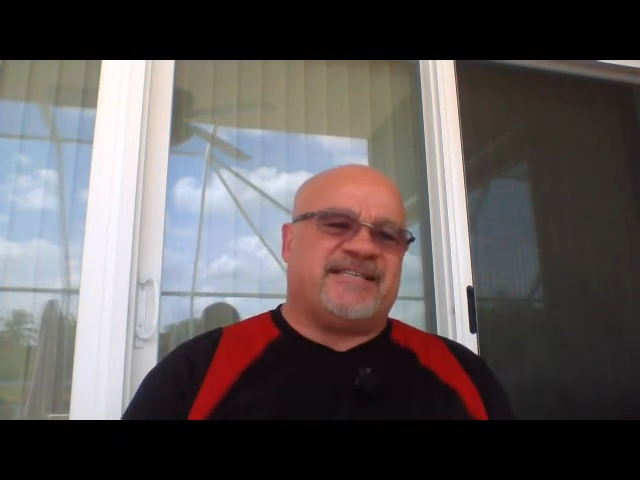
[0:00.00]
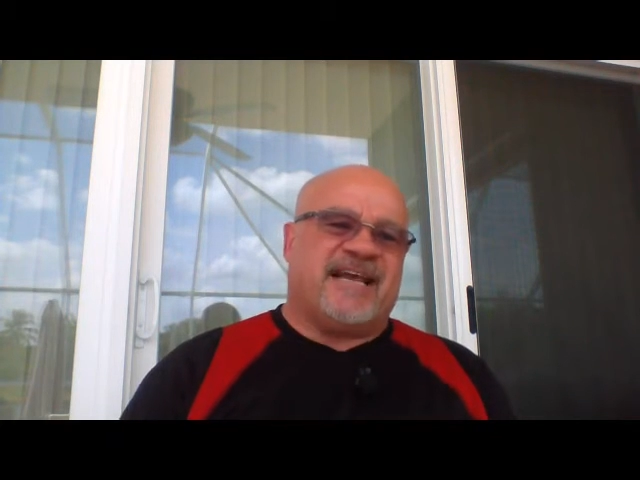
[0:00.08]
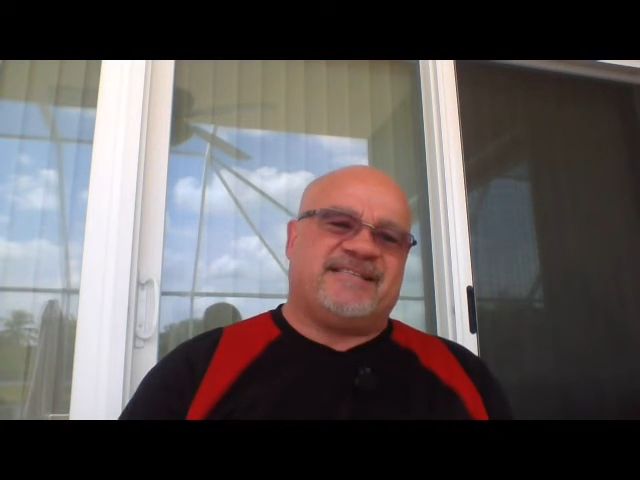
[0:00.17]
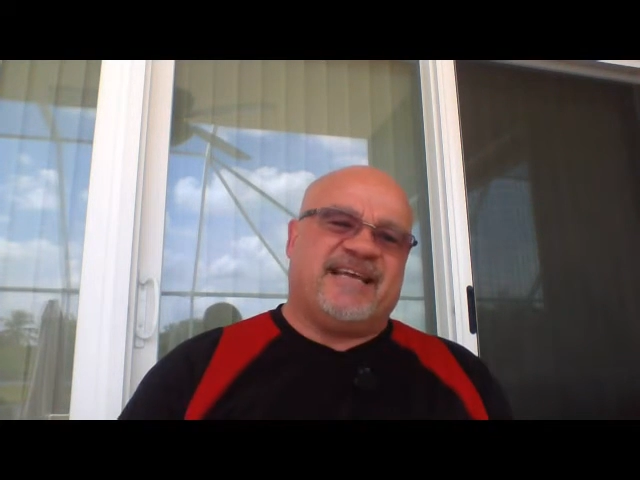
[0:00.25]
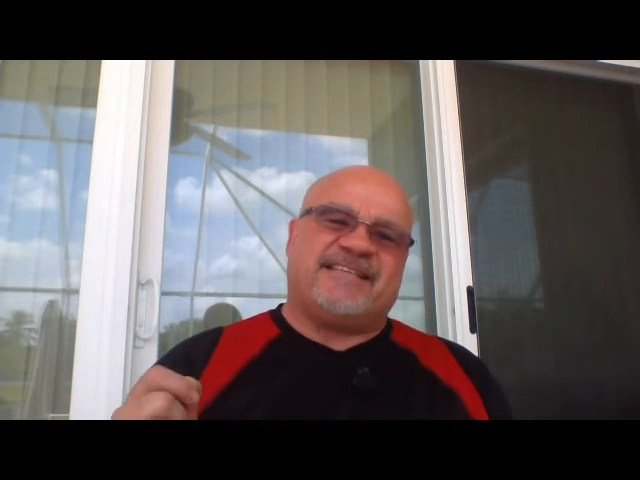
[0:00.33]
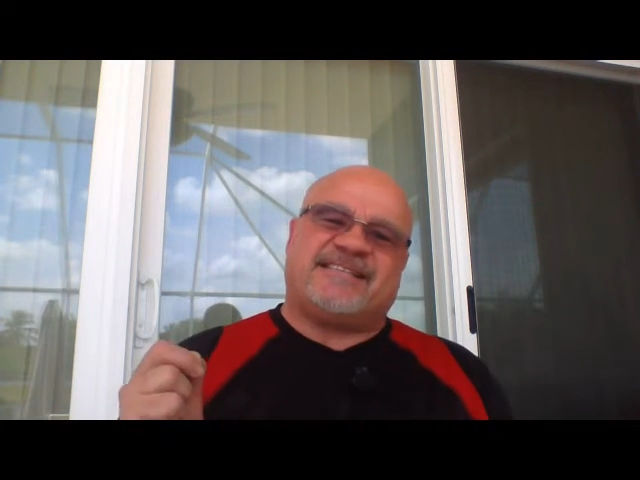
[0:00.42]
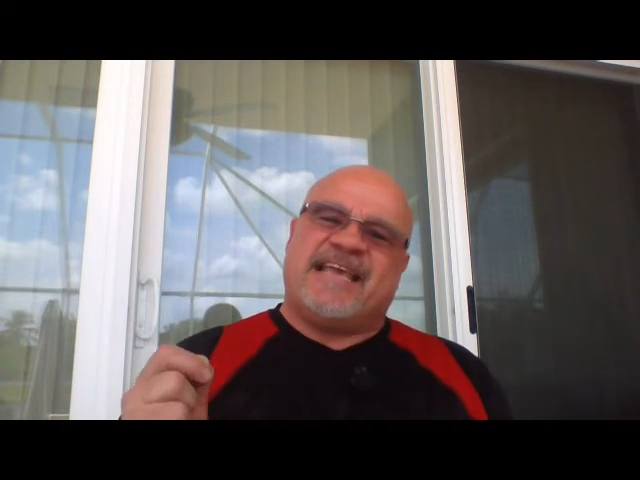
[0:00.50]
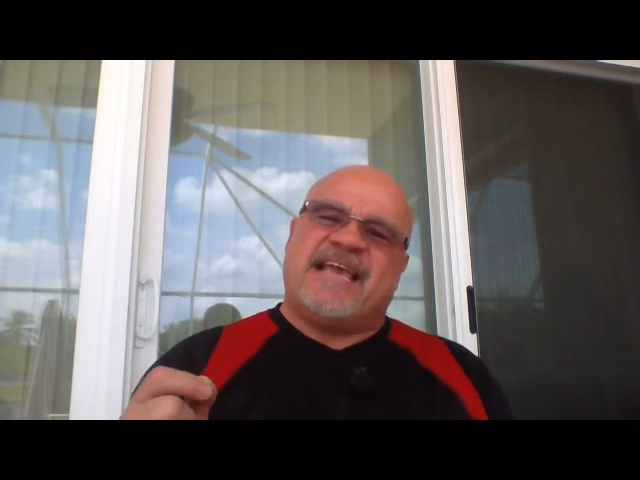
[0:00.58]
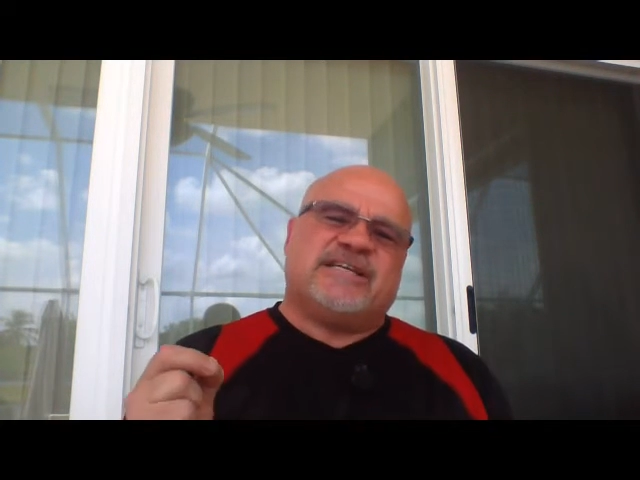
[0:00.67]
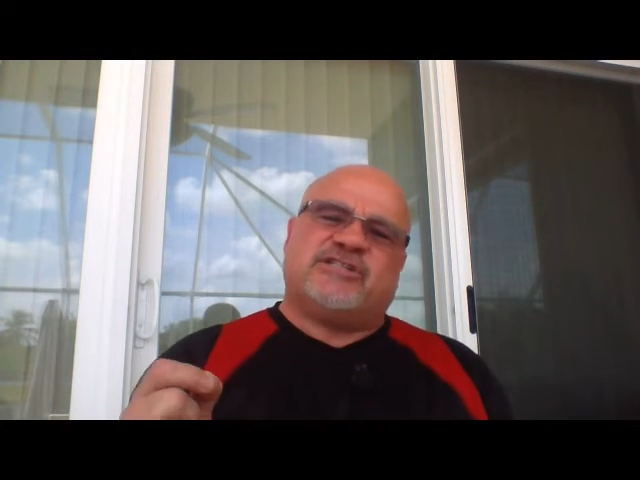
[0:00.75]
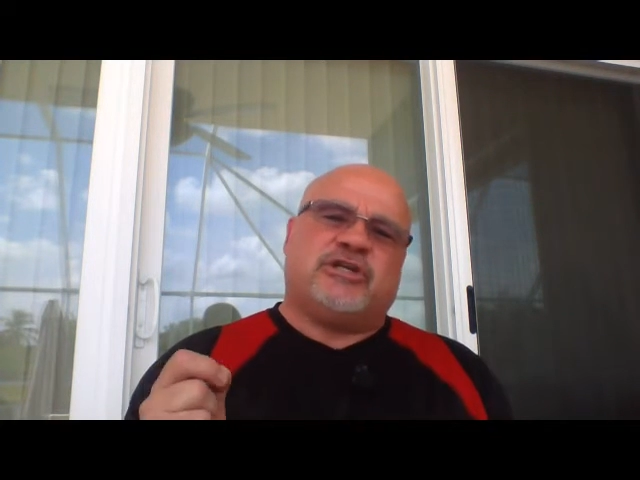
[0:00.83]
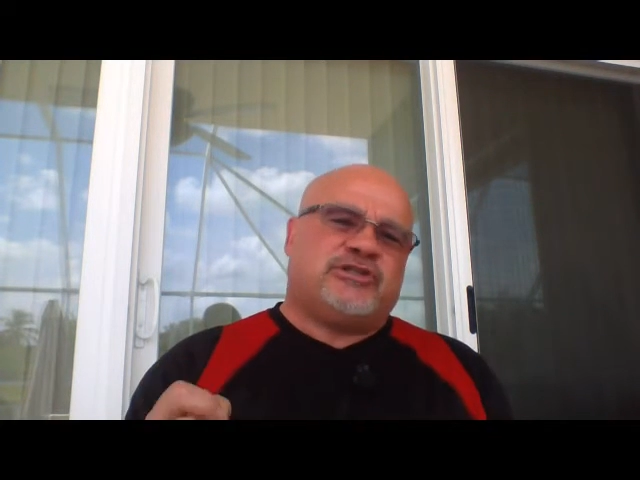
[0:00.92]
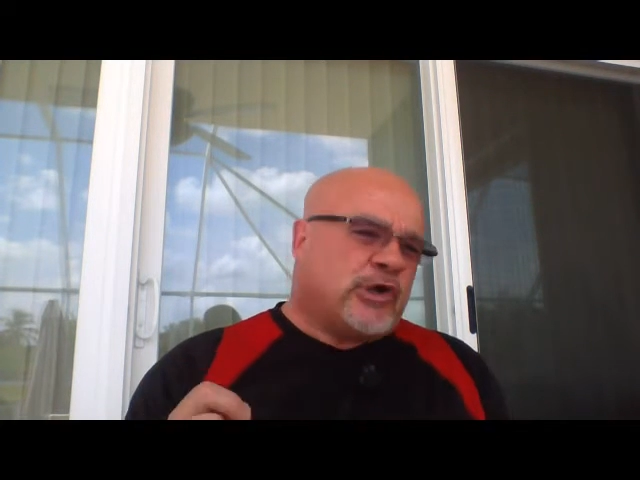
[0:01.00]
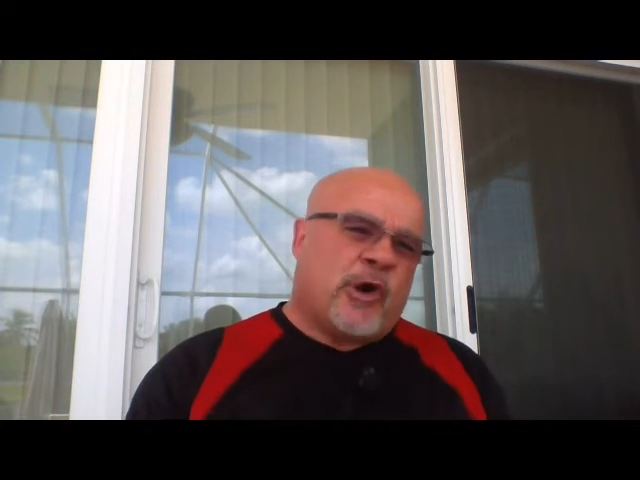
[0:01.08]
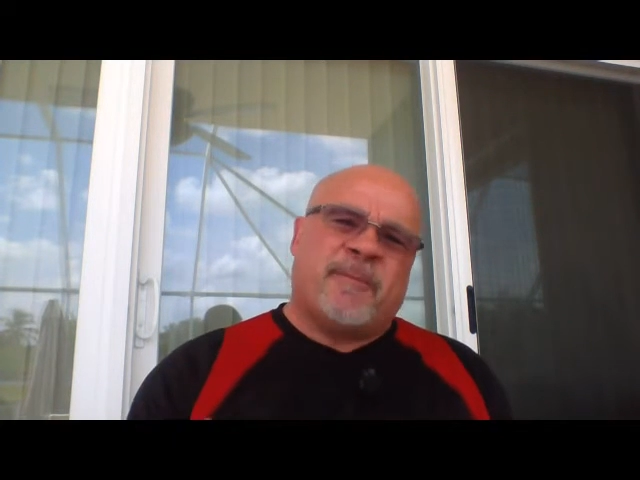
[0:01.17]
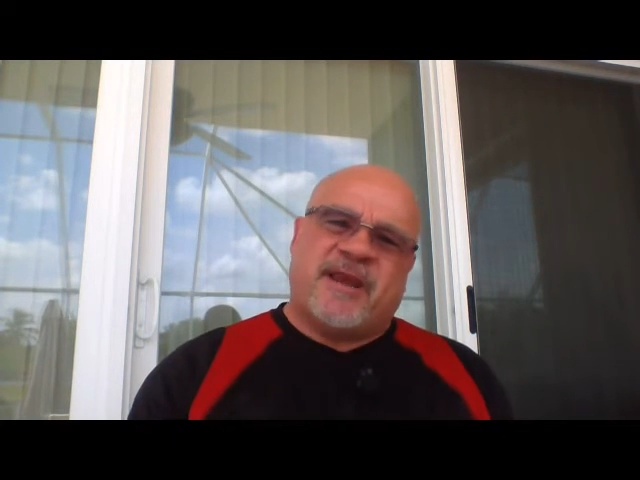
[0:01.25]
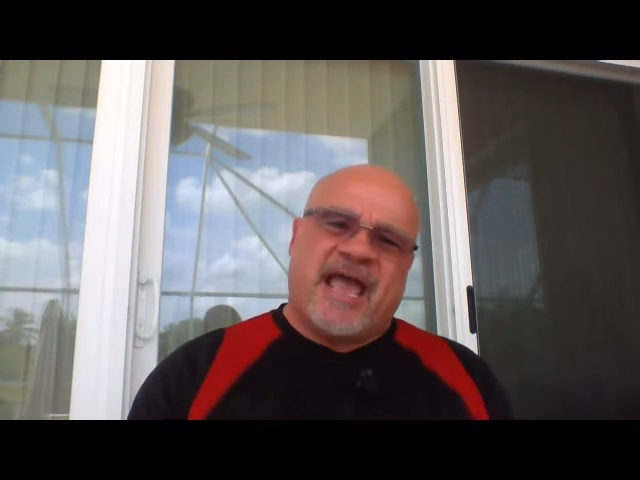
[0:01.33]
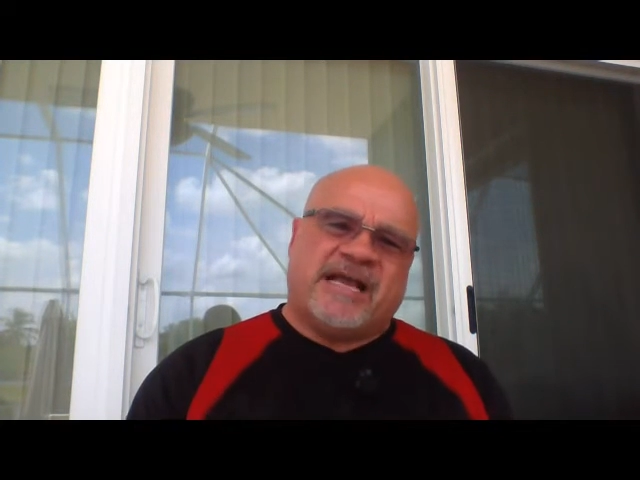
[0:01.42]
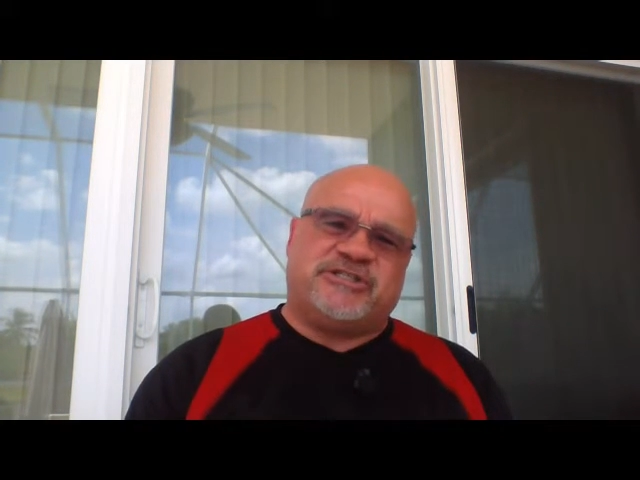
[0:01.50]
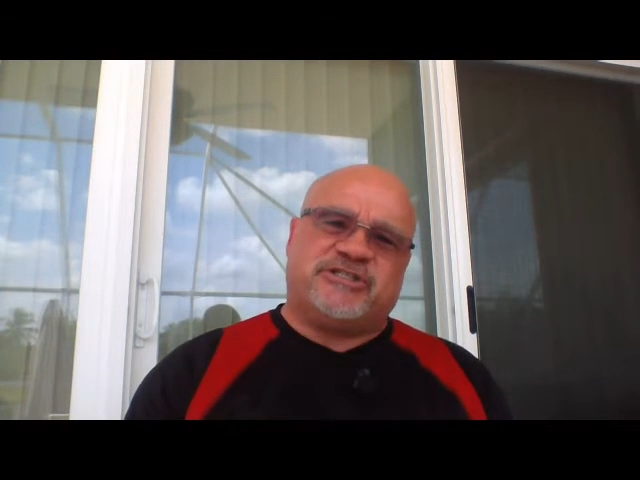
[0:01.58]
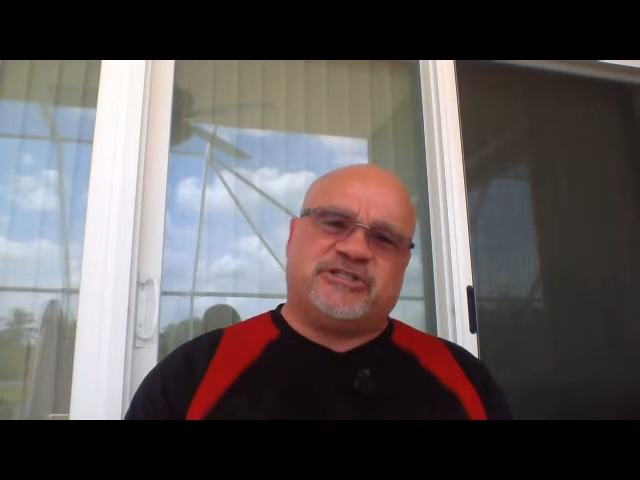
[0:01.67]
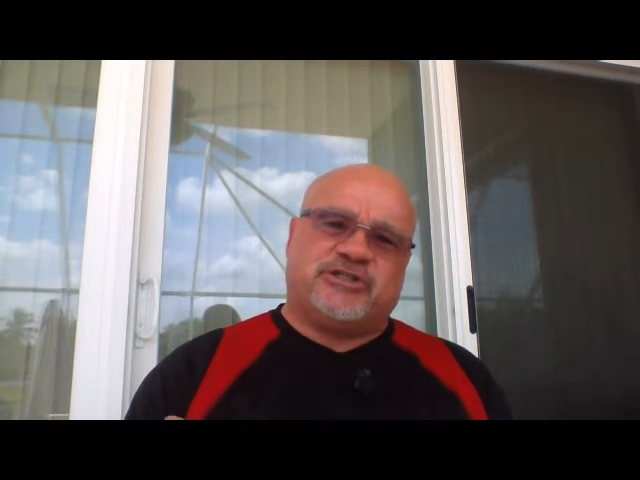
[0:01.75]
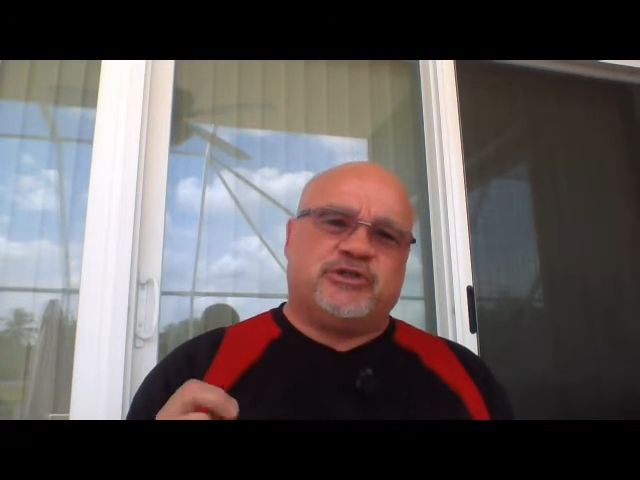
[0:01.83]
says it's his determination